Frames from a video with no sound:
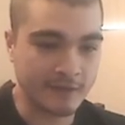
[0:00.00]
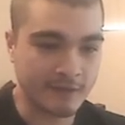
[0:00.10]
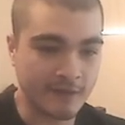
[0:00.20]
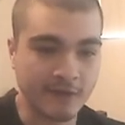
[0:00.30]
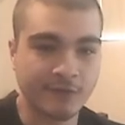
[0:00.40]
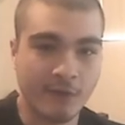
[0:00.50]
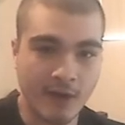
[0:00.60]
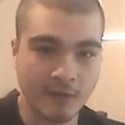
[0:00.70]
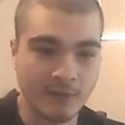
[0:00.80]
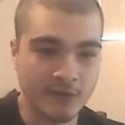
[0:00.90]
6
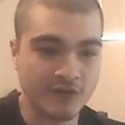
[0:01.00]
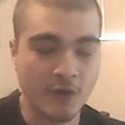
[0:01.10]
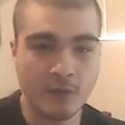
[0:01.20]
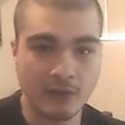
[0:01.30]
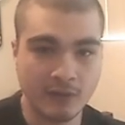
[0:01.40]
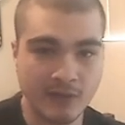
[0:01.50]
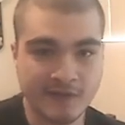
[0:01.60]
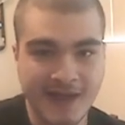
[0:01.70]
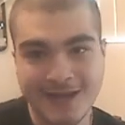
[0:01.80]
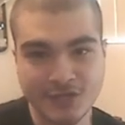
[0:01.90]
followers total,
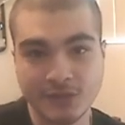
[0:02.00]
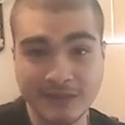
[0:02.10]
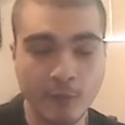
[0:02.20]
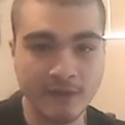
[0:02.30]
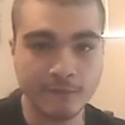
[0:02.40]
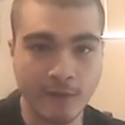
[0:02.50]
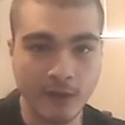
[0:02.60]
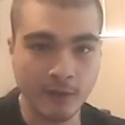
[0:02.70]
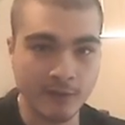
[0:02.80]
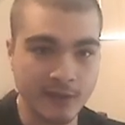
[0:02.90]
it's actually 1
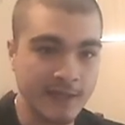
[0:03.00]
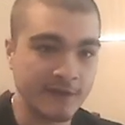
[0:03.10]
follower.